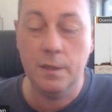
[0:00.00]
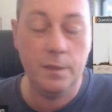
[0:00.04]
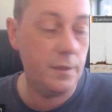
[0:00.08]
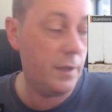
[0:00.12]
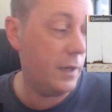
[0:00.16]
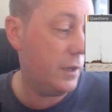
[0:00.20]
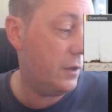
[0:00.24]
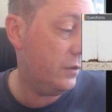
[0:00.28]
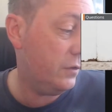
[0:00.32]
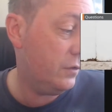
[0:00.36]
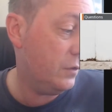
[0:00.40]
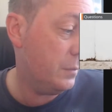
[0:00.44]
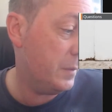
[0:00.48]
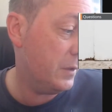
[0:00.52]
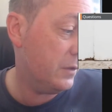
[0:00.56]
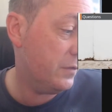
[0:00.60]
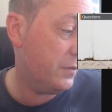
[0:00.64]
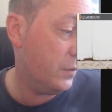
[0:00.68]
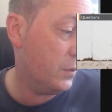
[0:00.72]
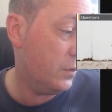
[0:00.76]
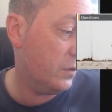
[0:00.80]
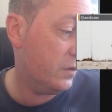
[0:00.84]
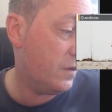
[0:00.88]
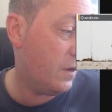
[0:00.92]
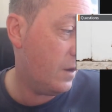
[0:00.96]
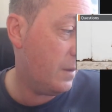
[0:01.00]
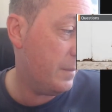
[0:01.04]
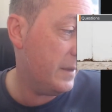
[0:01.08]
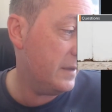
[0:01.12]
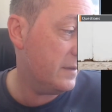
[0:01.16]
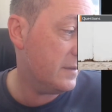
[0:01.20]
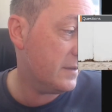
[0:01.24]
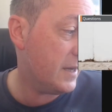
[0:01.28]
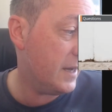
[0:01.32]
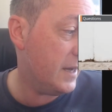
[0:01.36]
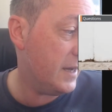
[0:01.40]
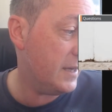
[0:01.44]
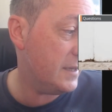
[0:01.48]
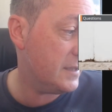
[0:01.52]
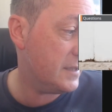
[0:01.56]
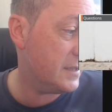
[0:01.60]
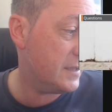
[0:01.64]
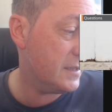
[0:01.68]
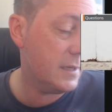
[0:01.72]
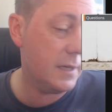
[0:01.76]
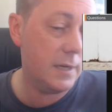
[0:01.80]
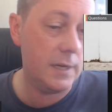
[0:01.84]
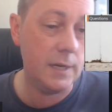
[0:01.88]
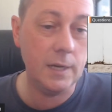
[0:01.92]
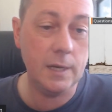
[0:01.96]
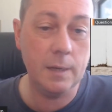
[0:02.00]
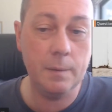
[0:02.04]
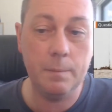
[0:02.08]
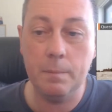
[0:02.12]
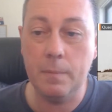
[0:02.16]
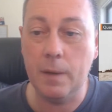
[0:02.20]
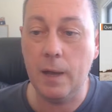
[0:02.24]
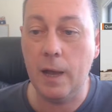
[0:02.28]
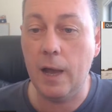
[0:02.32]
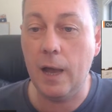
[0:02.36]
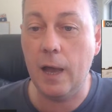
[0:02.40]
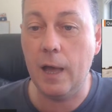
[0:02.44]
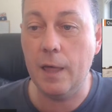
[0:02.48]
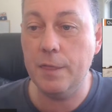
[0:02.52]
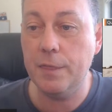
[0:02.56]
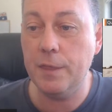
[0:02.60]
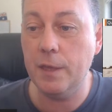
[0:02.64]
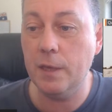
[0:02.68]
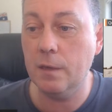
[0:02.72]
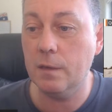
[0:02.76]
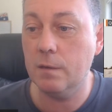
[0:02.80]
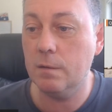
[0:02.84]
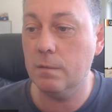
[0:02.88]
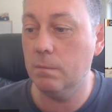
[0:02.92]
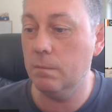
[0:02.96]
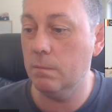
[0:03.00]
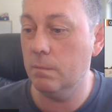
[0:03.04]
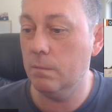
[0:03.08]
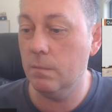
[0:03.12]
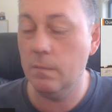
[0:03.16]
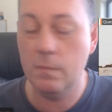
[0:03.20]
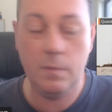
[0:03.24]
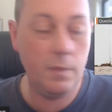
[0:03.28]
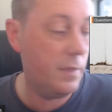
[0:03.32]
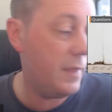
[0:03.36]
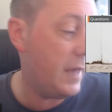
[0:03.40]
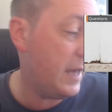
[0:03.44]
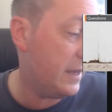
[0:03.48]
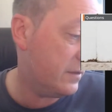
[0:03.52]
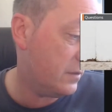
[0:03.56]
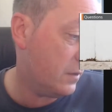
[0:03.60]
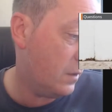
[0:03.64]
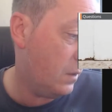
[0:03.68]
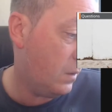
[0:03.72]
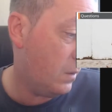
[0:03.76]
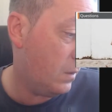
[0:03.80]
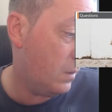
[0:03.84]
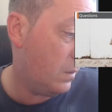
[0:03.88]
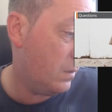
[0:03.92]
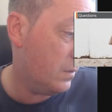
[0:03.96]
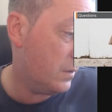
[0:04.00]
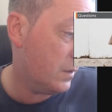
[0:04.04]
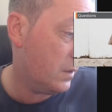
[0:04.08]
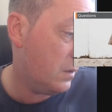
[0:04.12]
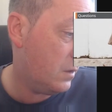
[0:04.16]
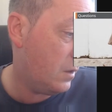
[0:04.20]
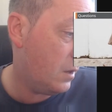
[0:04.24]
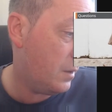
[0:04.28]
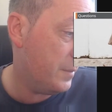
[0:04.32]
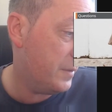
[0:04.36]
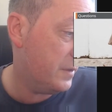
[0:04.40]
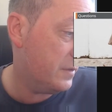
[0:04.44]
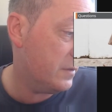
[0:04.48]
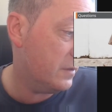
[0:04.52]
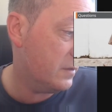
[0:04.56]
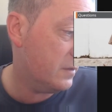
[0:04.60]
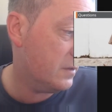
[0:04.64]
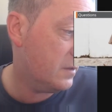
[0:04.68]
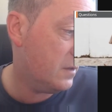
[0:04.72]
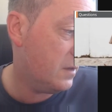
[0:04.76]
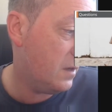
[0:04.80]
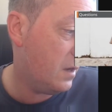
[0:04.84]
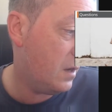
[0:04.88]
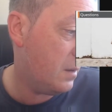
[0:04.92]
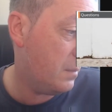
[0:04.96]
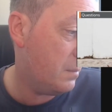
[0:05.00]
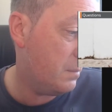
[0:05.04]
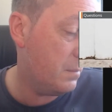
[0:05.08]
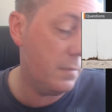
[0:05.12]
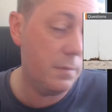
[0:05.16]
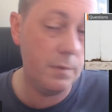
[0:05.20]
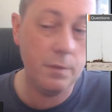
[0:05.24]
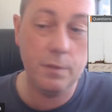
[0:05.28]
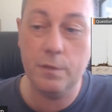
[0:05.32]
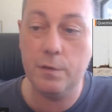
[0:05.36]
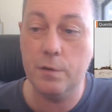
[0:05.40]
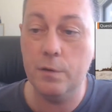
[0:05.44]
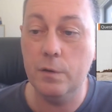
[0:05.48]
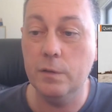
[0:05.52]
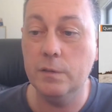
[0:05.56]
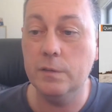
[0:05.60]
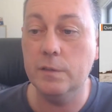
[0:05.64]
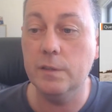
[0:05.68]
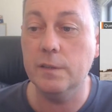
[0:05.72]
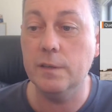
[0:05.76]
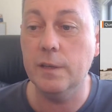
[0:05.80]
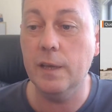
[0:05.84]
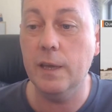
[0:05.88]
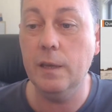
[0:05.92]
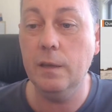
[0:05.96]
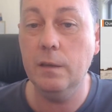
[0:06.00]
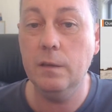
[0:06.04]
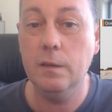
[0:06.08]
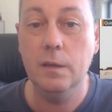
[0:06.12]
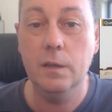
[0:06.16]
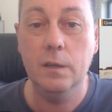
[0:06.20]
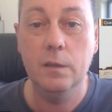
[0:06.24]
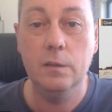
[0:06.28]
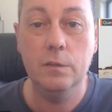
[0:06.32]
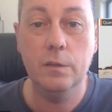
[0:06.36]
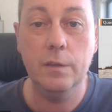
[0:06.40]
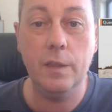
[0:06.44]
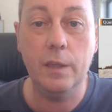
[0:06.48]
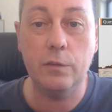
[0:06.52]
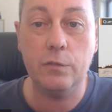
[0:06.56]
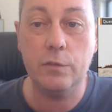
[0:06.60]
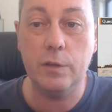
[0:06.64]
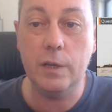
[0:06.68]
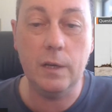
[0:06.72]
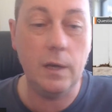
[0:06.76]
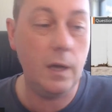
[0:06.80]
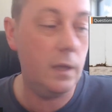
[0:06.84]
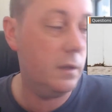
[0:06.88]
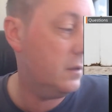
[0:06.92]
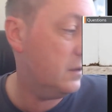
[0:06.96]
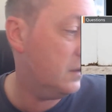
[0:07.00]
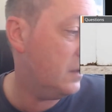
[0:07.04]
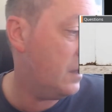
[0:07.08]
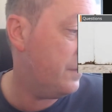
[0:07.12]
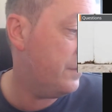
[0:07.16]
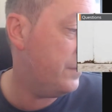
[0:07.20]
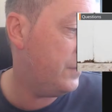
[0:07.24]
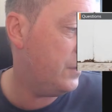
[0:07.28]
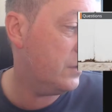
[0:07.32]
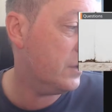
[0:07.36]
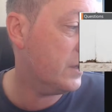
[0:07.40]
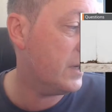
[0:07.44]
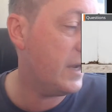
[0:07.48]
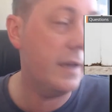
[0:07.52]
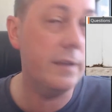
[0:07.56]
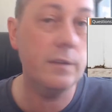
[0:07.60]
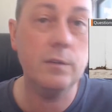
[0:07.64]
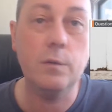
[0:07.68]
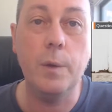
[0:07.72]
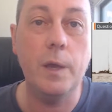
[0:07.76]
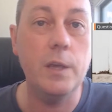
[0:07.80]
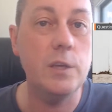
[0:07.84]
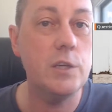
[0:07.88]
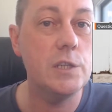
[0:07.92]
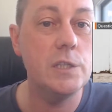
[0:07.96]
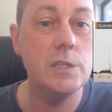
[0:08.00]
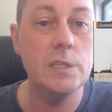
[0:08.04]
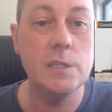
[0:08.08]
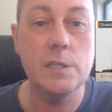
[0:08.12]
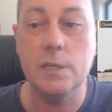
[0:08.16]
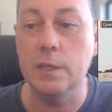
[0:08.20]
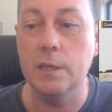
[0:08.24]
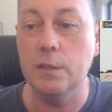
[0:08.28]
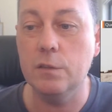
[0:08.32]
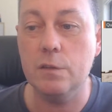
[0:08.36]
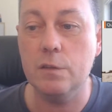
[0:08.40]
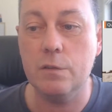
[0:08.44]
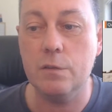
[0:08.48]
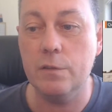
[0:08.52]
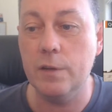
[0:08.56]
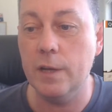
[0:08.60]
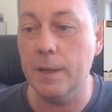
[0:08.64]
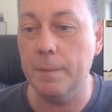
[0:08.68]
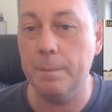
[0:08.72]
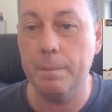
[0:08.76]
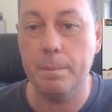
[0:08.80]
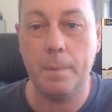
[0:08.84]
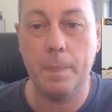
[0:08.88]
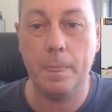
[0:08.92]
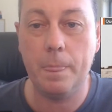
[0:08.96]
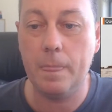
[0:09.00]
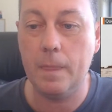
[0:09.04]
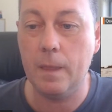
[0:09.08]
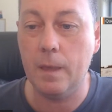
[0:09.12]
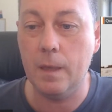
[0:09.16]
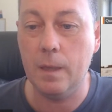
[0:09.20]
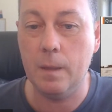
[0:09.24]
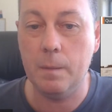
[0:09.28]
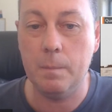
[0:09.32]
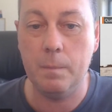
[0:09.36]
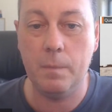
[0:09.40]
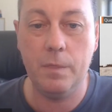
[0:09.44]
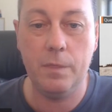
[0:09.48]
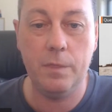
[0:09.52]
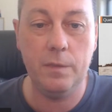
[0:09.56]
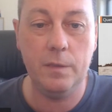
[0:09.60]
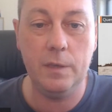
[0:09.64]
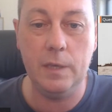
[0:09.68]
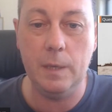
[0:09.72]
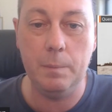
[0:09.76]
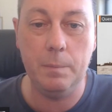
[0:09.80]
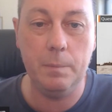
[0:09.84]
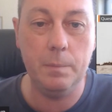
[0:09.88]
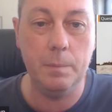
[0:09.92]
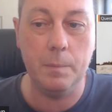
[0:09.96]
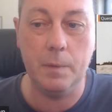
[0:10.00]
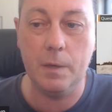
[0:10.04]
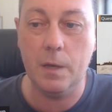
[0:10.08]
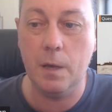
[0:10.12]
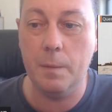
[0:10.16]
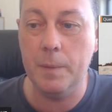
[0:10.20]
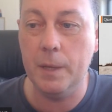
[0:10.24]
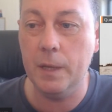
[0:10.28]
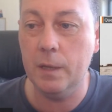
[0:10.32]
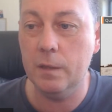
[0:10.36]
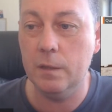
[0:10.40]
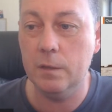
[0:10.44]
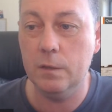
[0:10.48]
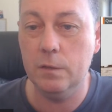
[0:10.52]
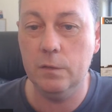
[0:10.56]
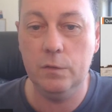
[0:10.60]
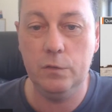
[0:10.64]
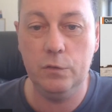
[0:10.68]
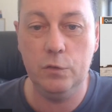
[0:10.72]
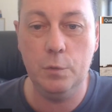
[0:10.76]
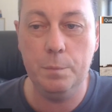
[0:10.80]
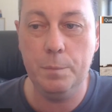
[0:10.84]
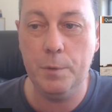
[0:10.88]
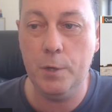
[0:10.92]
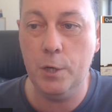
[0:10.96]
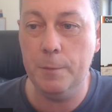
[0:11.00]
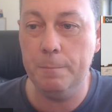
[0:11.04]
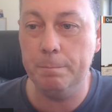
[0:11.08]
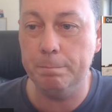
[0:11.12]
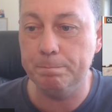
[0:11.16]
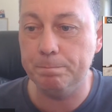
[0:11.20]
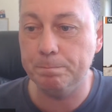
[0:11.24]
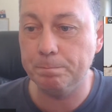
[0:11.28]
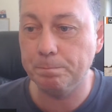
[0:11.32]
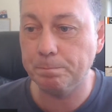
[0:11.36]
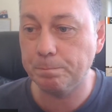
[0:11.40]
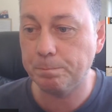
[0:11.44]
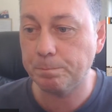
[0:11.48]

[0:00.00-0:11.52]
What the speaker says: Thank you so much for those comments, guys. I think that's all the comments that's come through today. So that's great. I love your guys' questions. It's great. Keep them coming. Super.